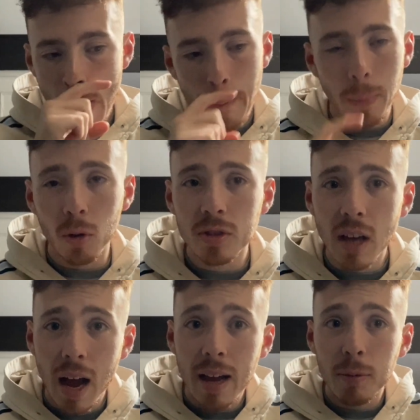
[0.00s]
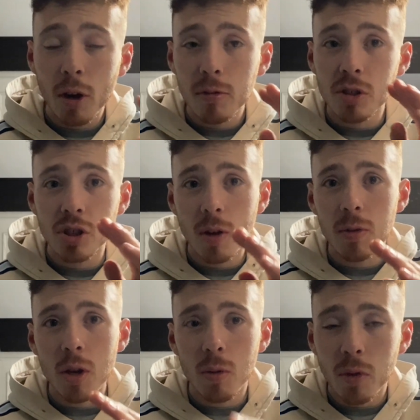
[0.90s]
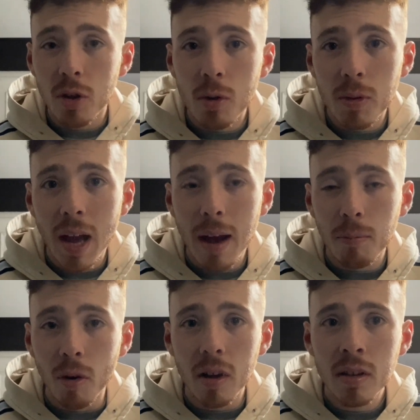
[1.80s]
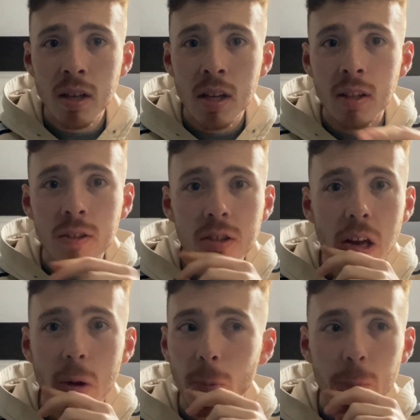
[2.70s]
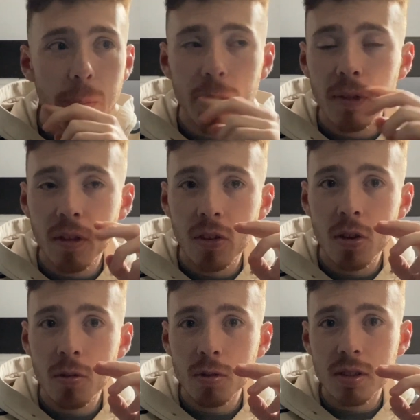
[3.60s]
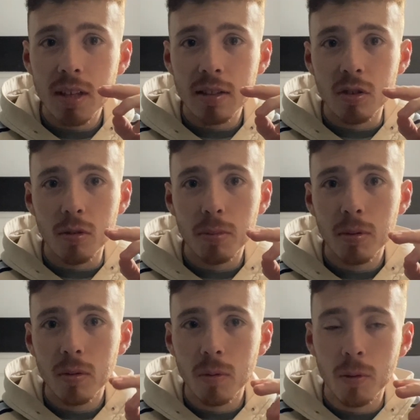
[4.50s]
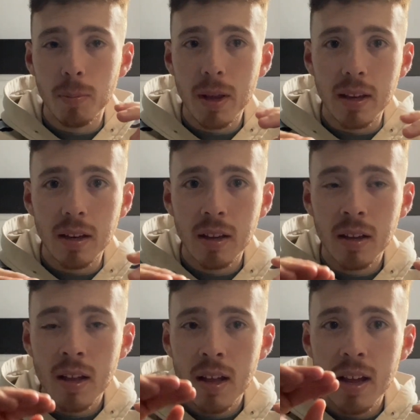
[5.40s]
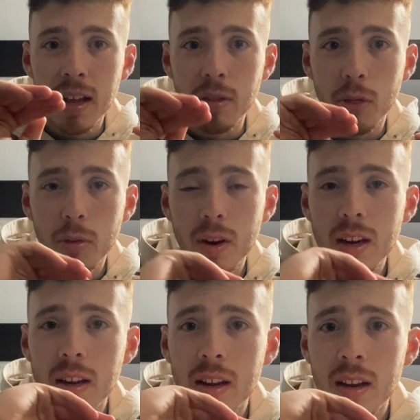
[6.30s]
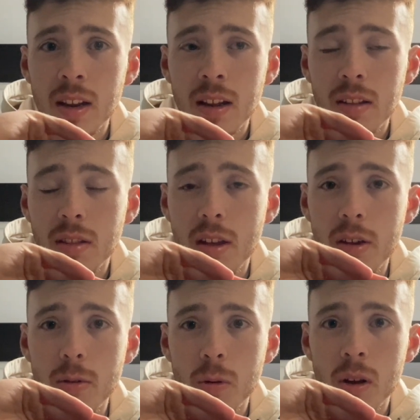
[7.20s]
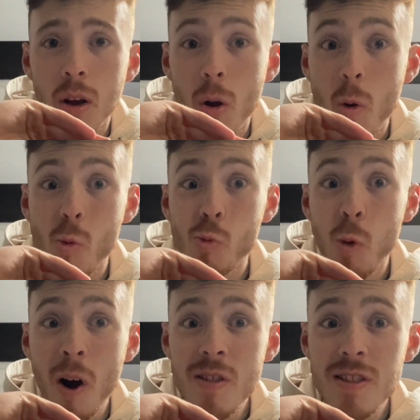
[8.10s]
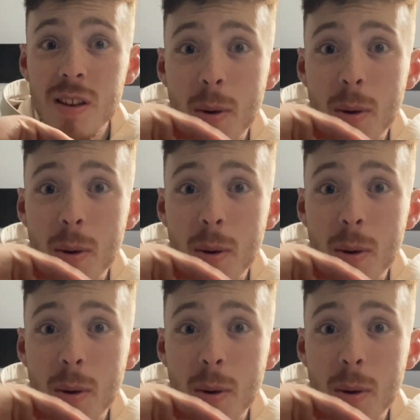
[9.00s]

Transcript: But I am going to show you the new camera. So the new setup will be in 3, 2, 1.